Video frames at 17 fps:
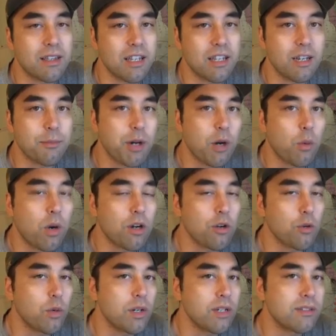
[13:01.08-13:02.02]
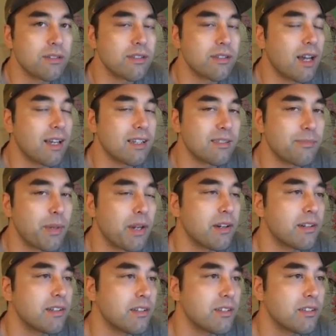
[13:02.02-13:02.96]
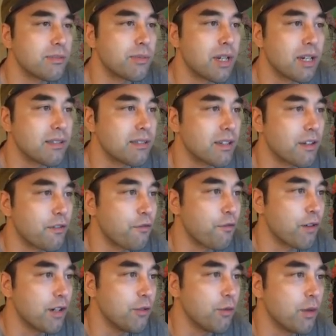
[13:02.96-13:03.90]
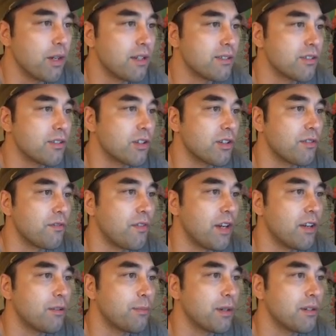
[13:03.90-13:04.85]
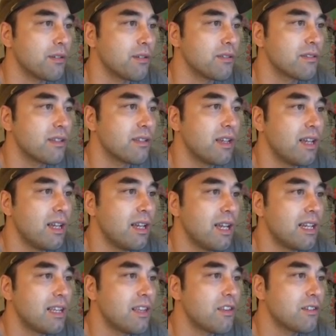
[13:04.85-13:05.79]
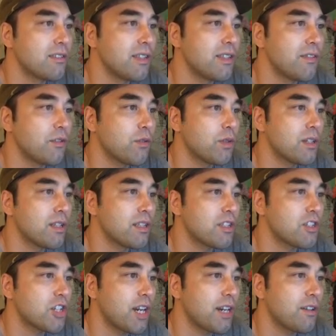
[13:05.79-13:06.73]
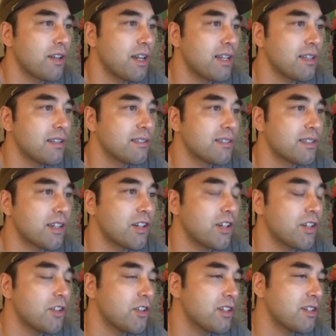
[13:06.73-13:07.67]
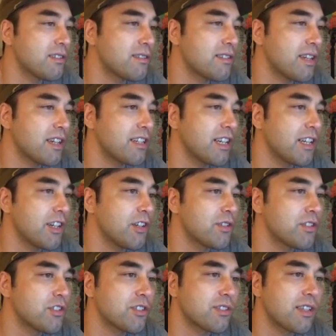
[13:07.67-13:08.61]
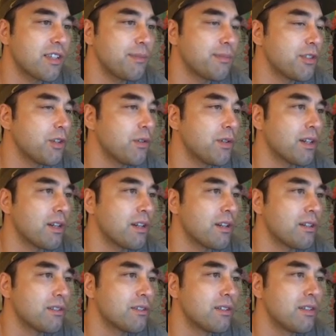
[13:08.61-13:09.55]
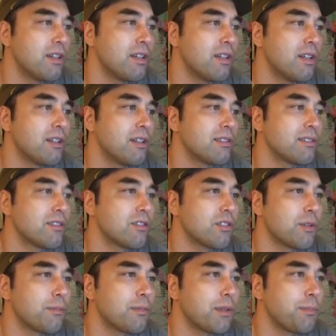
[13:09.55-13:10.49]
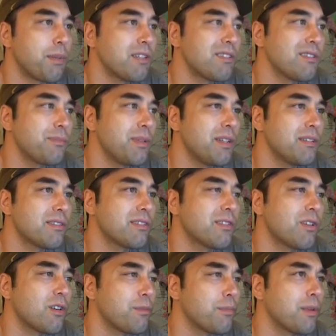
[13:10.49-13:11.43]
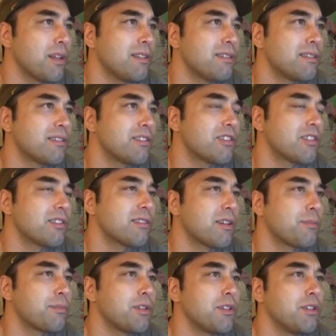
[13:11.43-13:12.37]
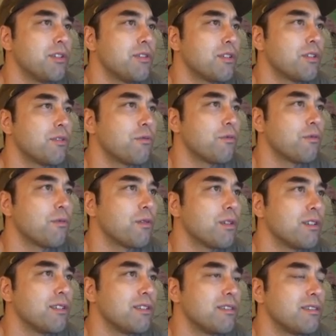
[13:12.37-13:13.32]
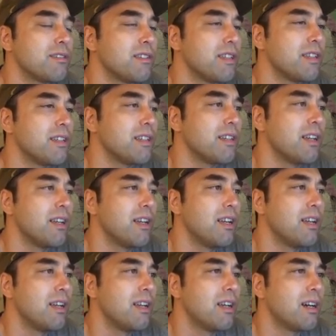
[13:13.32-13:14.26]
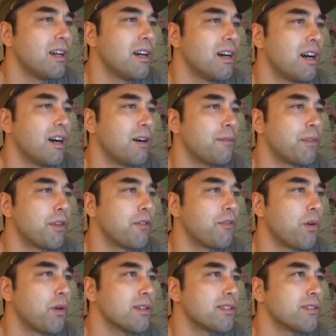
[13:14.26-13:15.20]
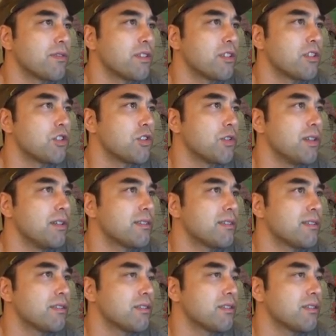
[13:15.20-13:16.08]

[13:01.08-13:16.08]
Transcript: think about waterways not as barriers, but as like freeways or conveyor belts. And then there's even one in the Channel Islands down here and in San Diego, and it just keeps going, guys. So the the puzzle pieces are in place. It's just up to you to really see um, the forest for the trees, so